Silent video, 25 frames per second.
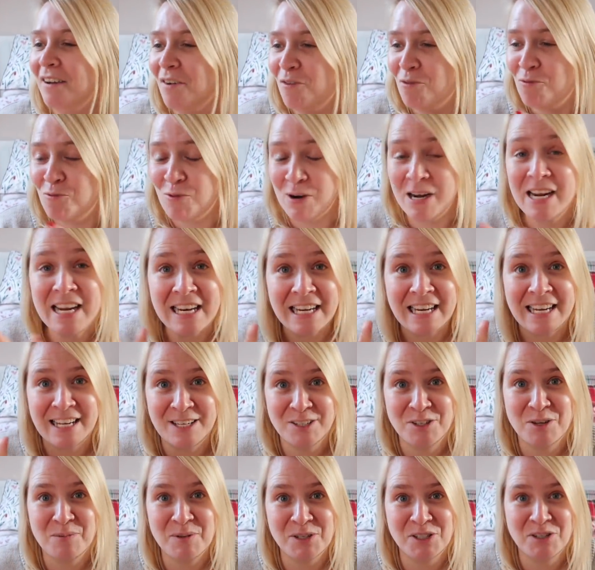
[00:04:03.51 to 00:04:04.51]
really
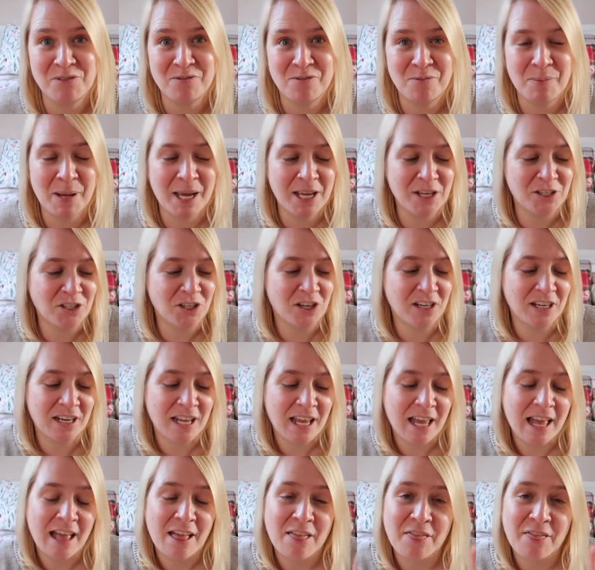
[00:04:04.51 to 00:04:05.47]
too much information.